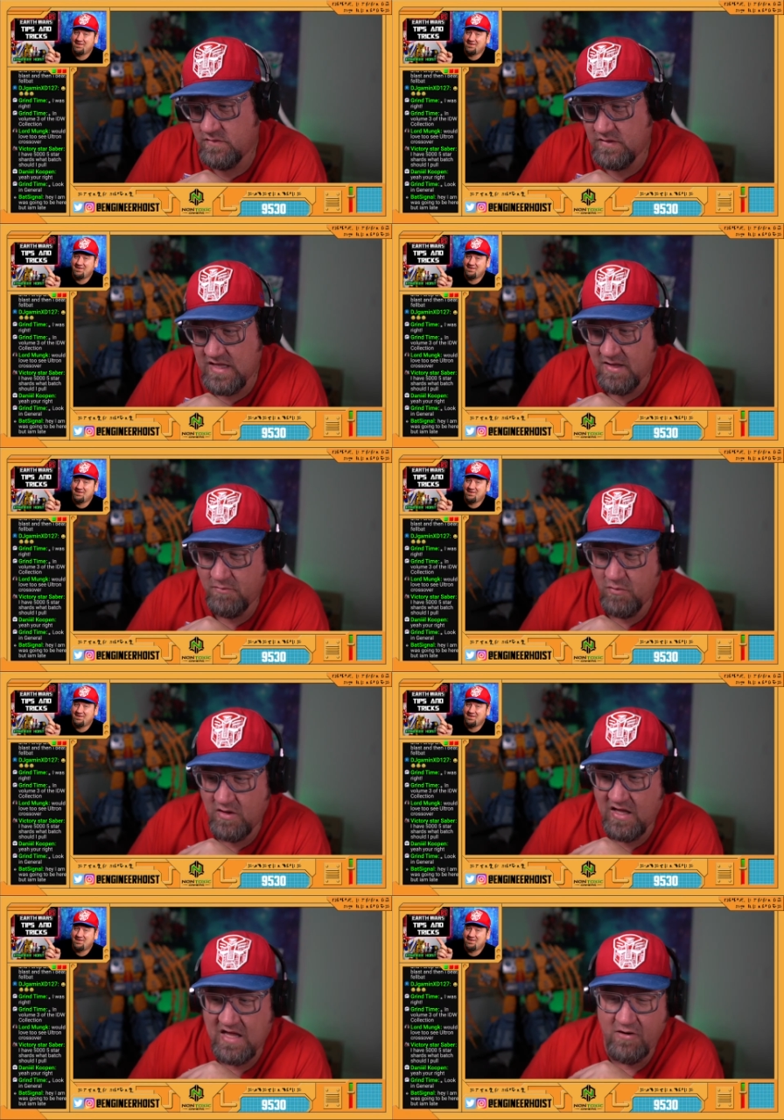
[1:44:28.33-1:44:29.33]
yeah, but
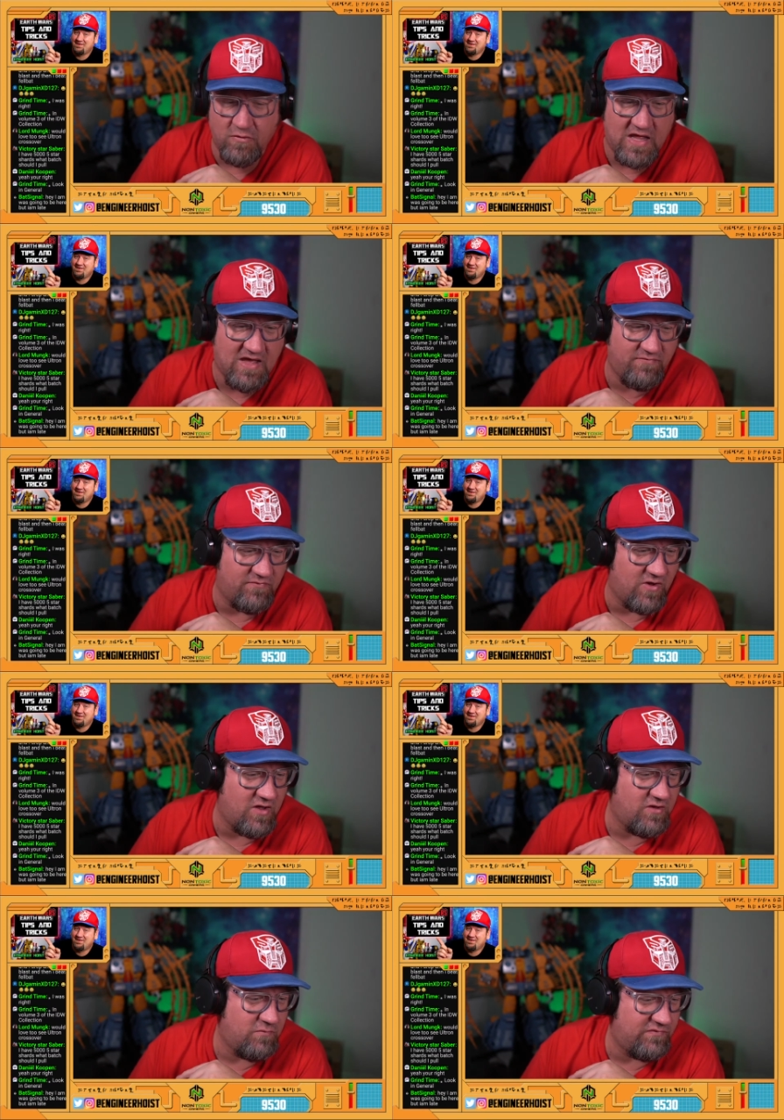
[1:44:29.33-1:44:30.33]
I don't have the
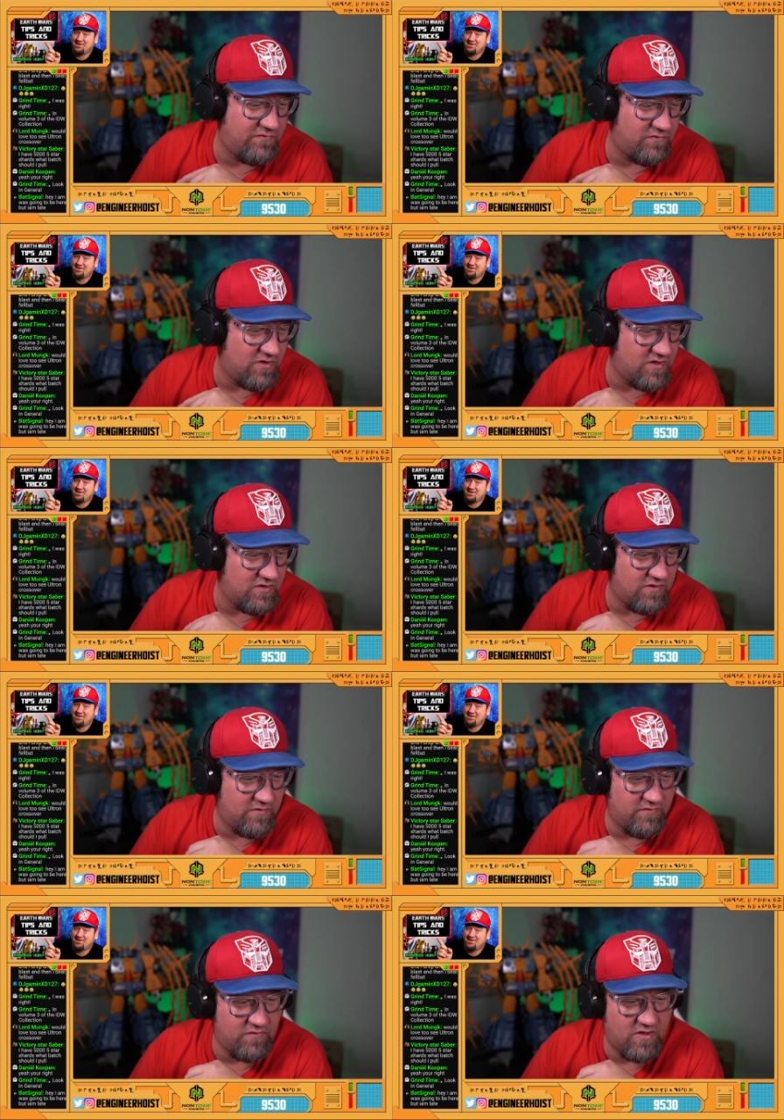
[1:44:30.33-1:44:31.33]
volumes,
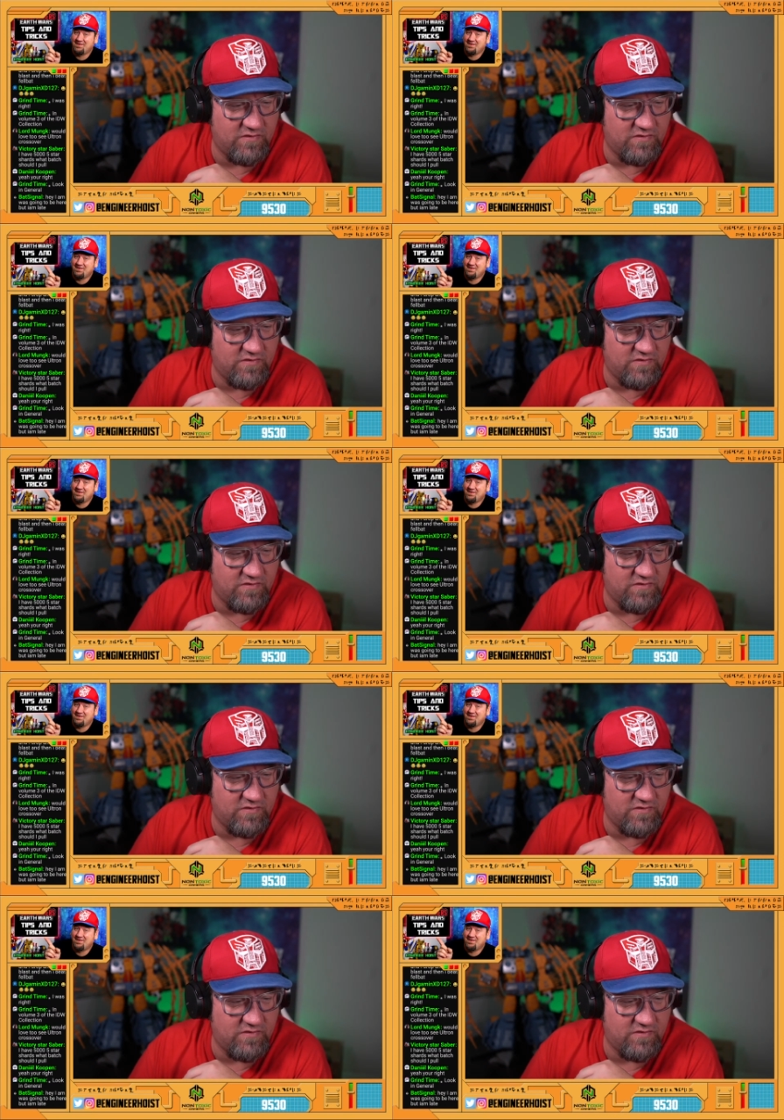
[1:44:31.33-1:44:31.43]
so